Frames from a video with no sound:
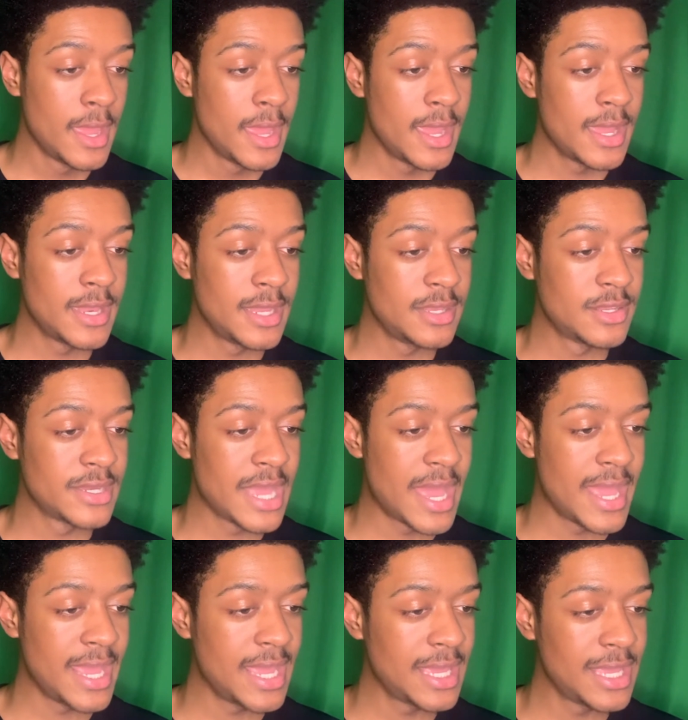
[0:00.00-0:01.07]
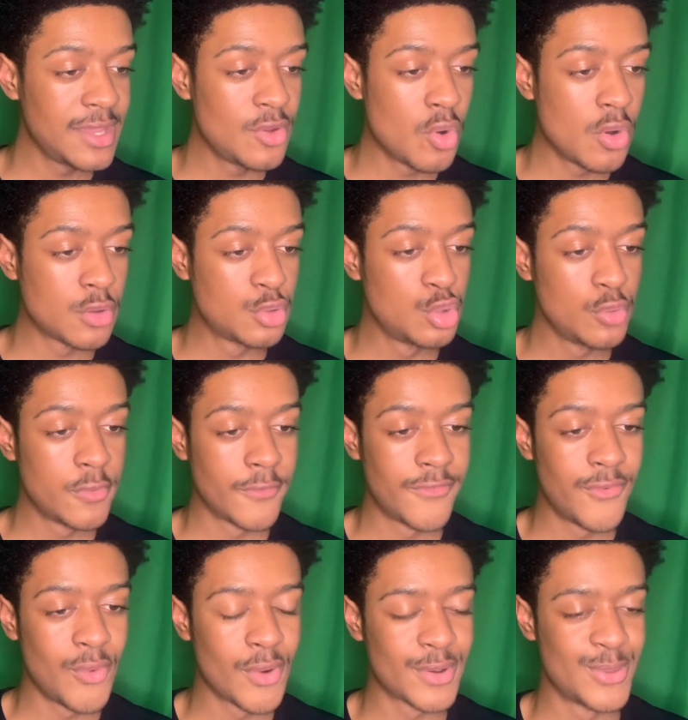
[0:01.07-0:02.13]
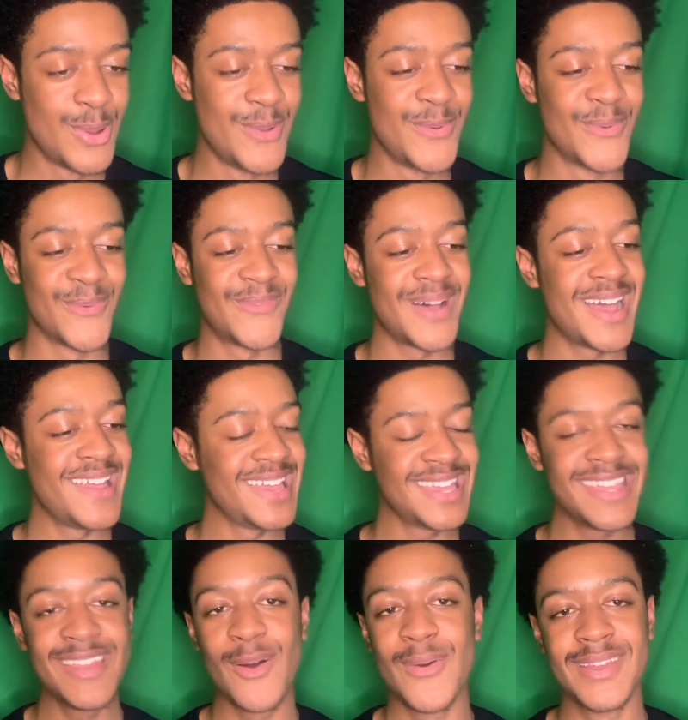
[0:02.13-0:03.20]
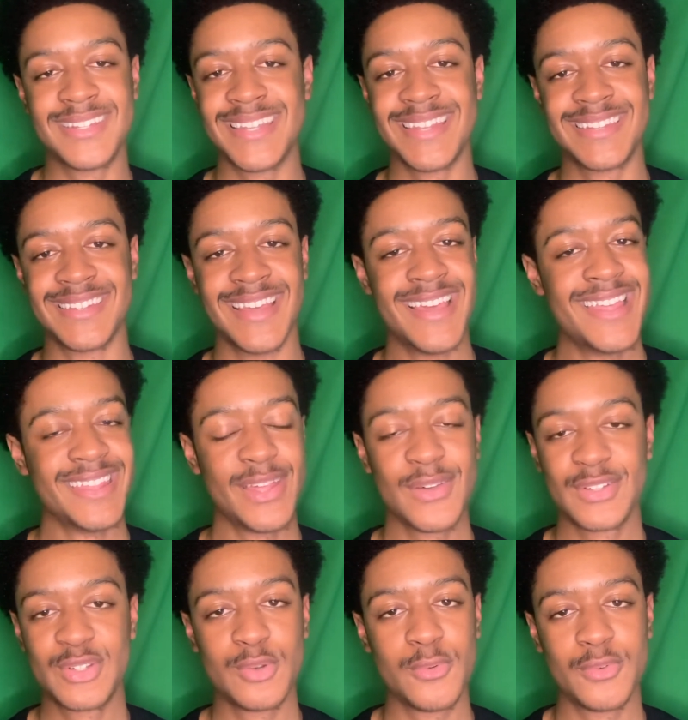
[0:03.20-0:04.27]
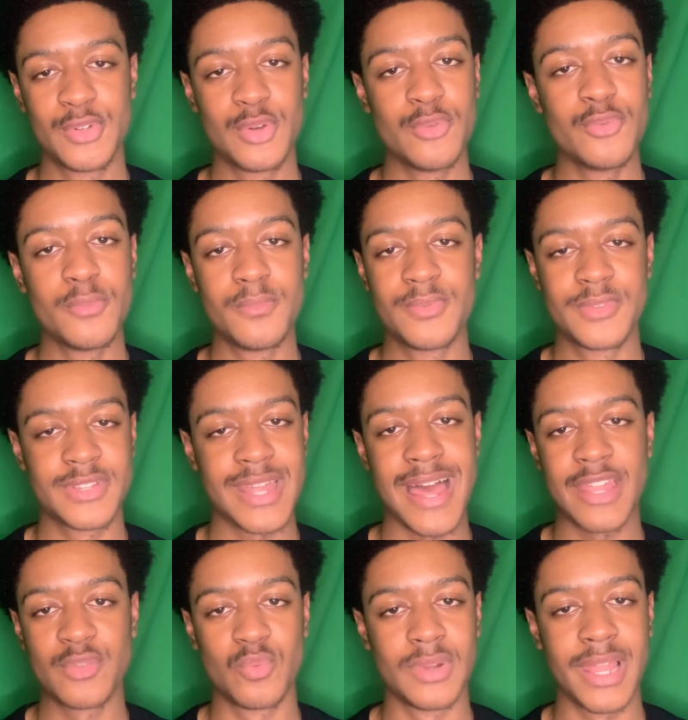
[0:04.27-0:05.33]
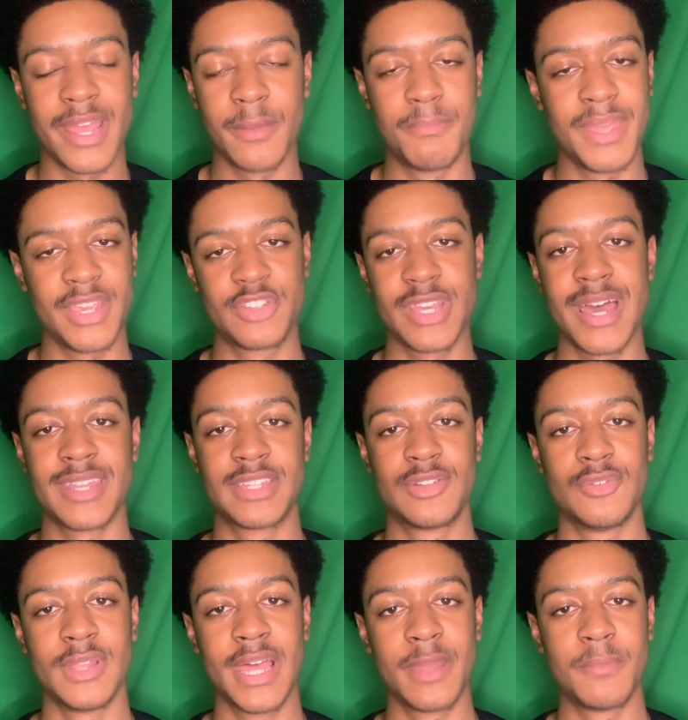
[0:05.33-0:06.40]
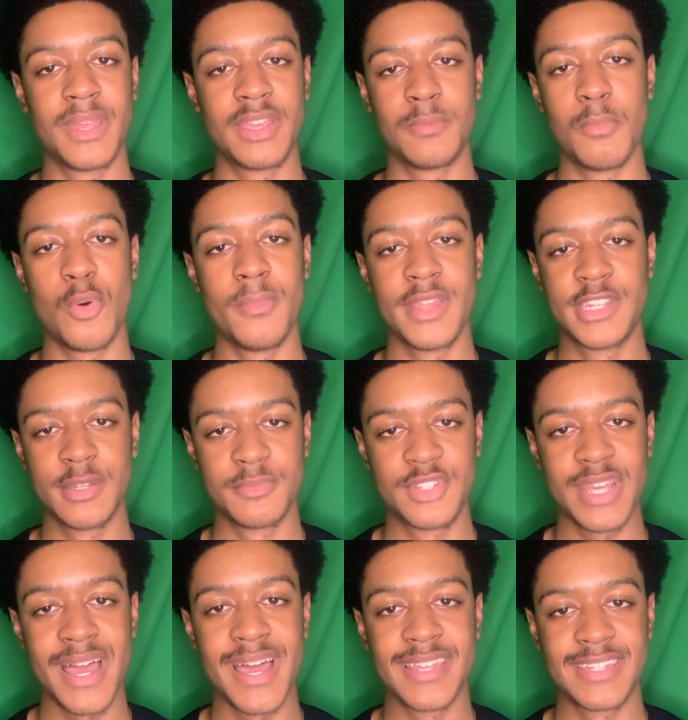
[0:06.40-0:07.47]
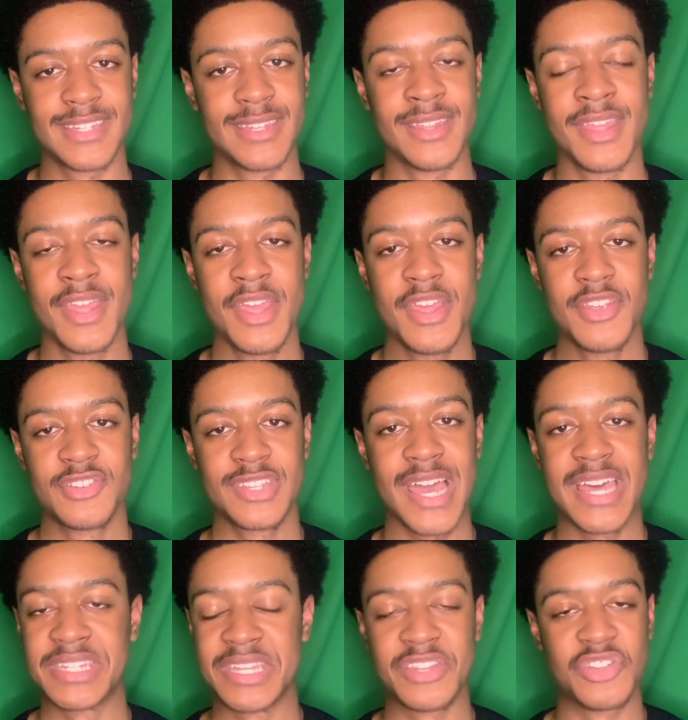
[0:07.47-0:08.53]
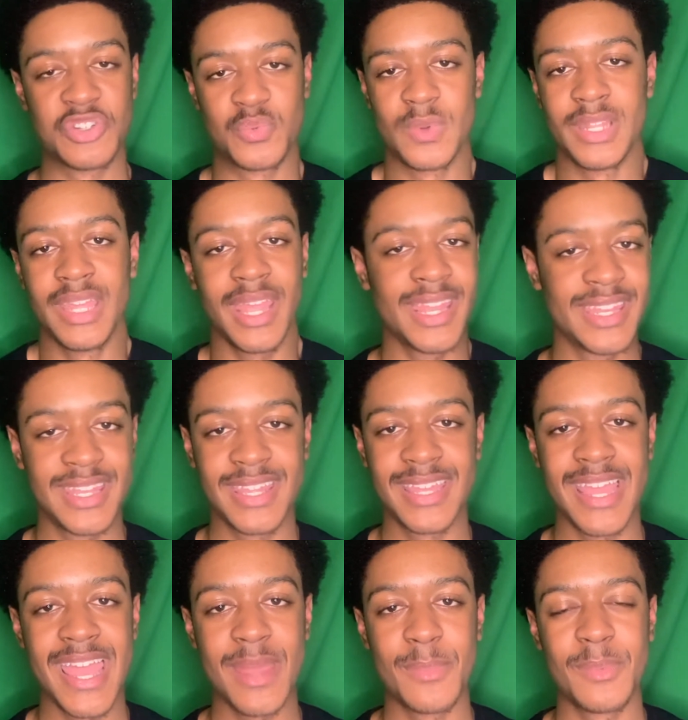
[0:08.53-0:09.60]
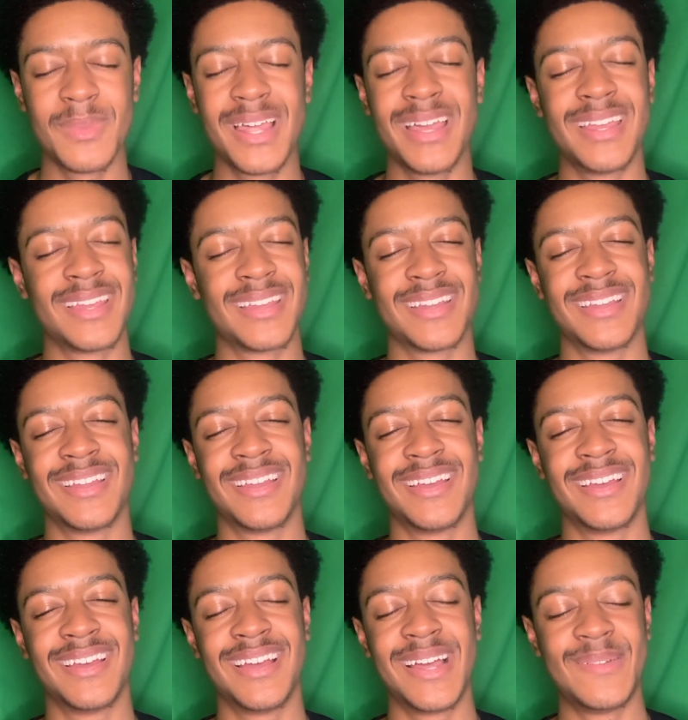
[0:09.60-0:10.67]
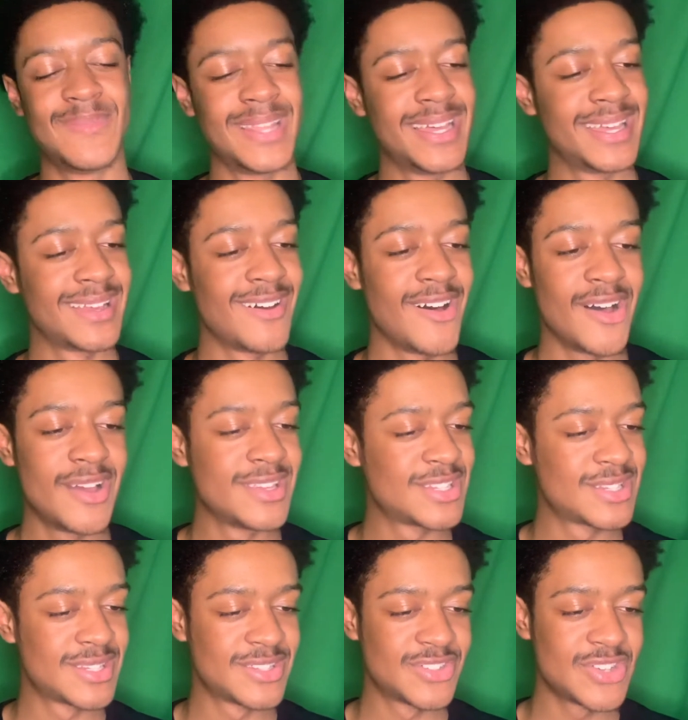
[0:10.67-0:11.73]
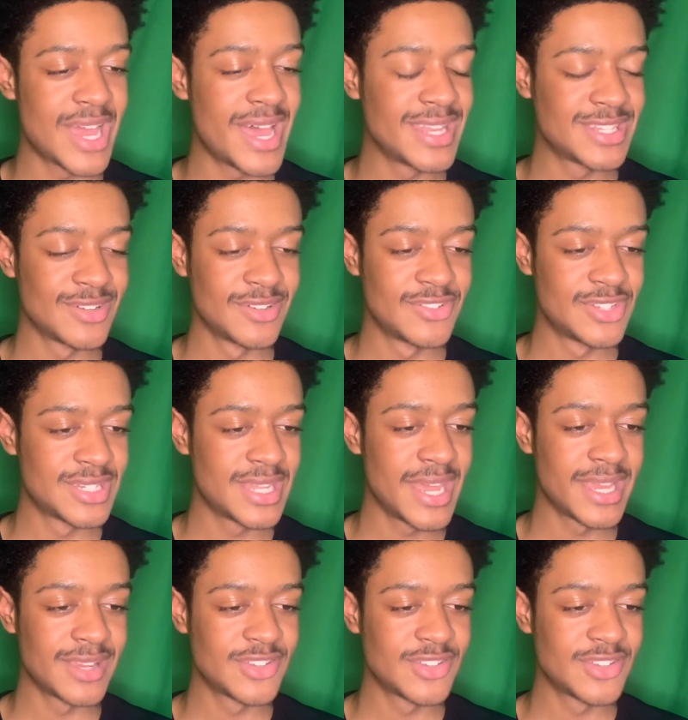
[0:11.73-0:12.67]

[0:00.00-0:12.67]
And then you got Iggy going 2 for 4, 3 for 5. Iggy always hits those two shots were like big shots too, like big momentum shots and shots that just really ended the game. I'm like, all his shots are just like